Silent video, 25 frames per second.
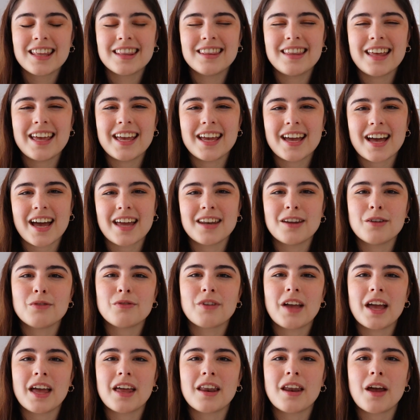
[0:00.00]
they kind of
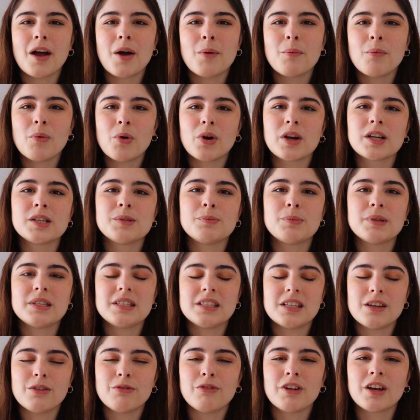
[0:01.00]
get a more
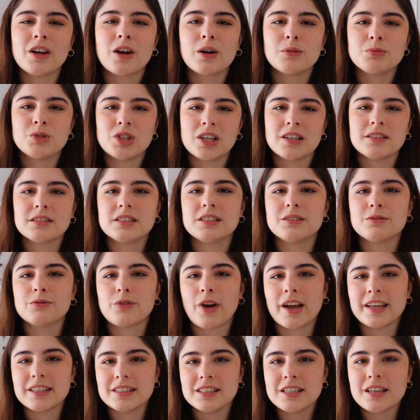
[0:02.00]
specific objective
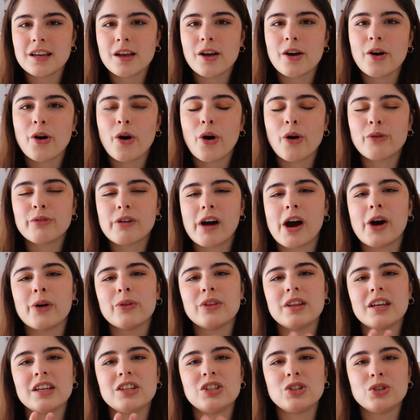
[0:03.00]
idea of how
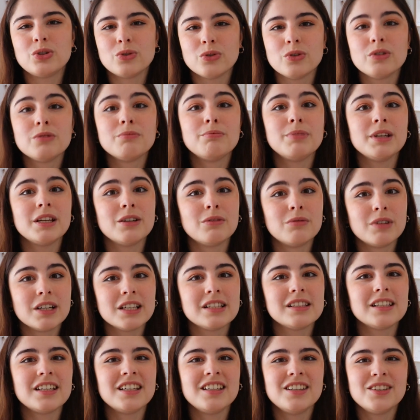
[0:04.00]
they should be
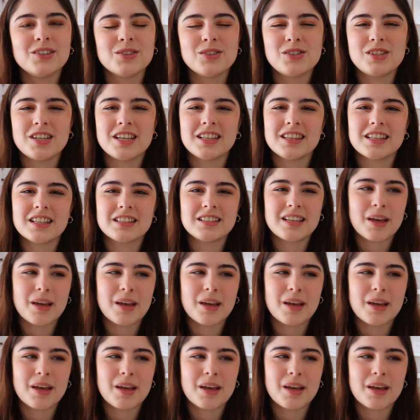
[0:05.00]
really using the